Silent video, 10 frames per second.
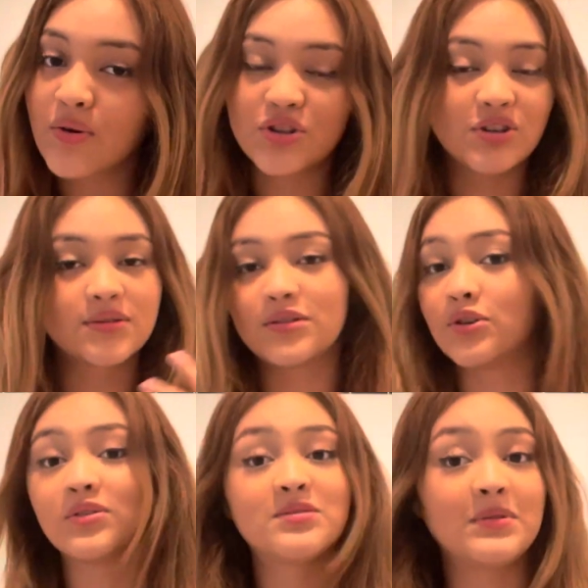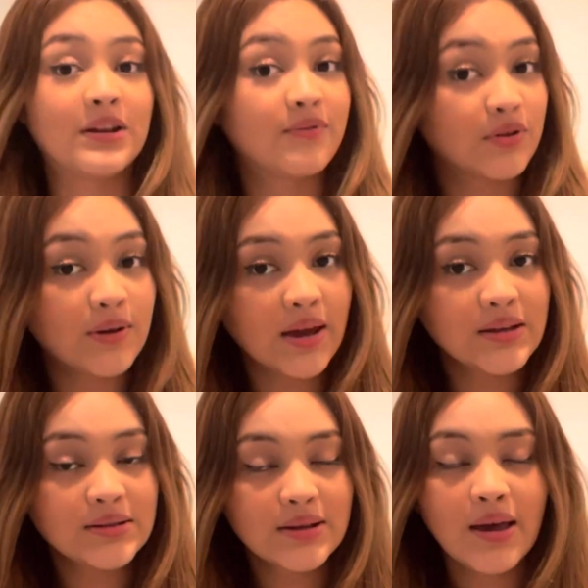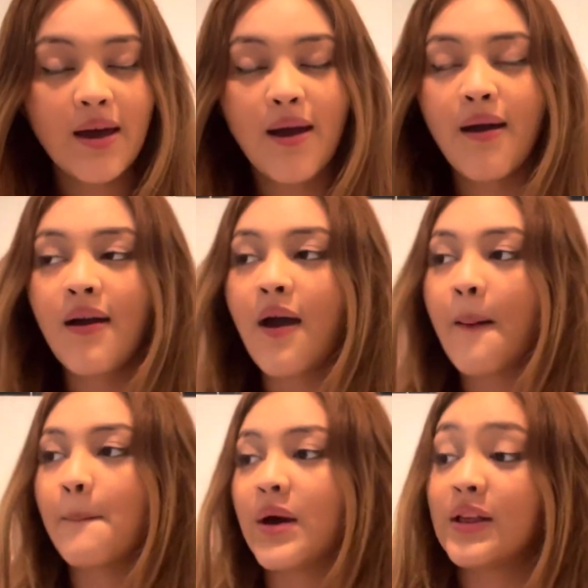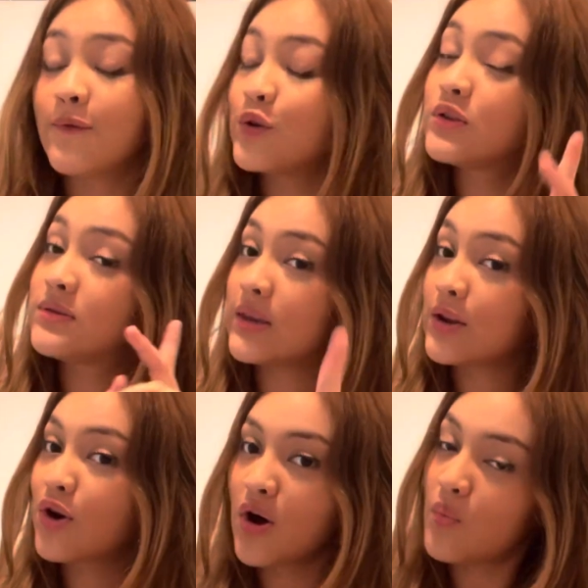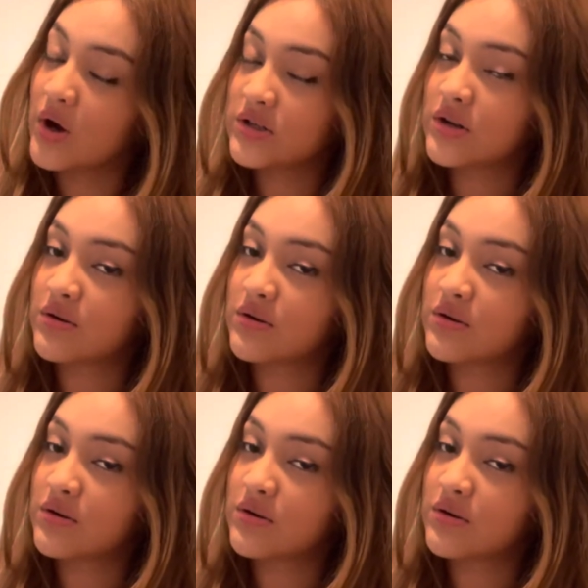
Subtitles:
or just, you know, it's been a few days. But if you did go and watch it